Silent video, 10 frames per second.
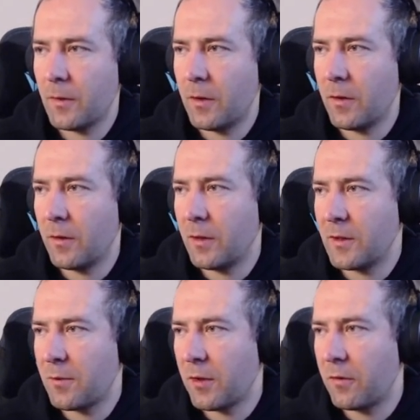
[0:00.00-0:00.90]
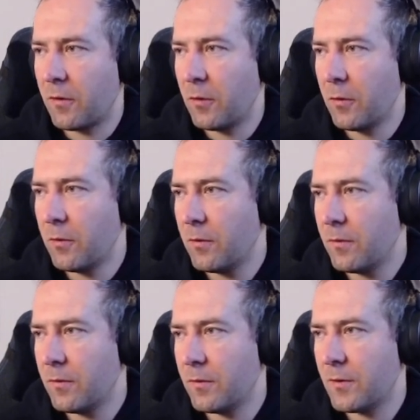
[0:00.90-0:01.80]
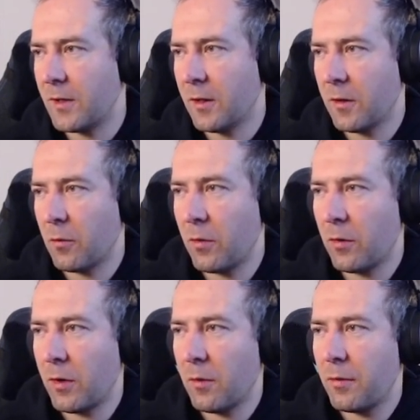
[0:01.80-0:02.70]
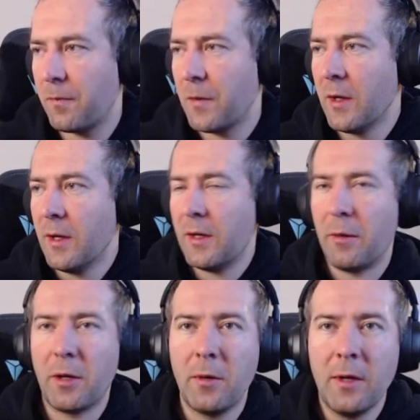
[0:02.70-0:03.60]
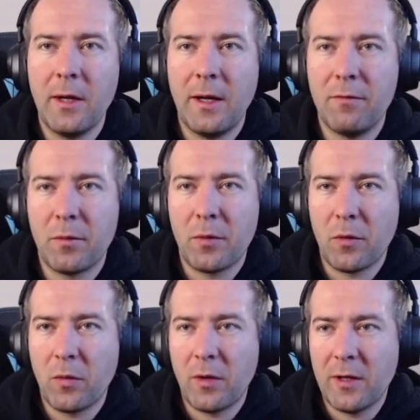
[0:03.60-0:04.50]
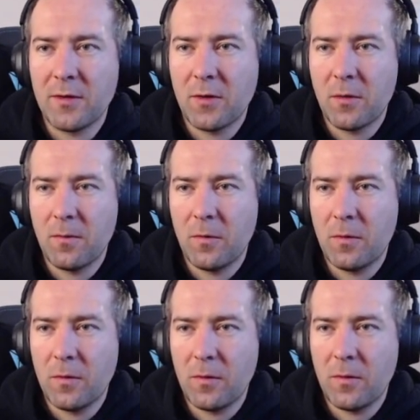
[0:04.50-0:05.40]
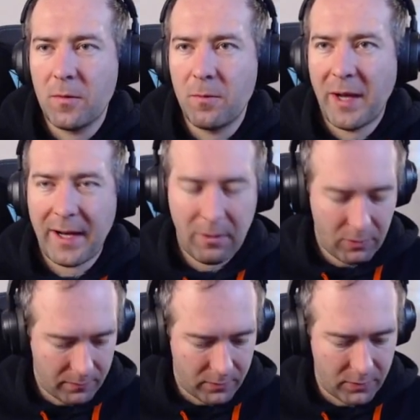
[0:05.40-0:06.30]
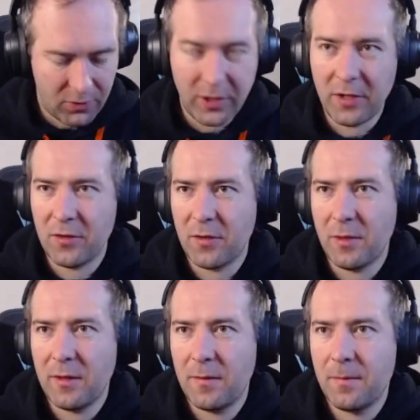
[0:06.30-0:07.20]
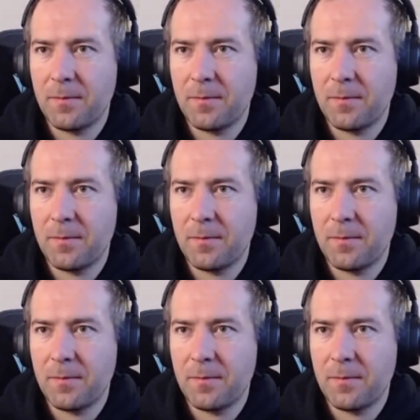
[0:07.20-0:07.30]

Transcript: That's part 2. Still not woken up. There we go. And for part 1, let's back out of our changes a bit.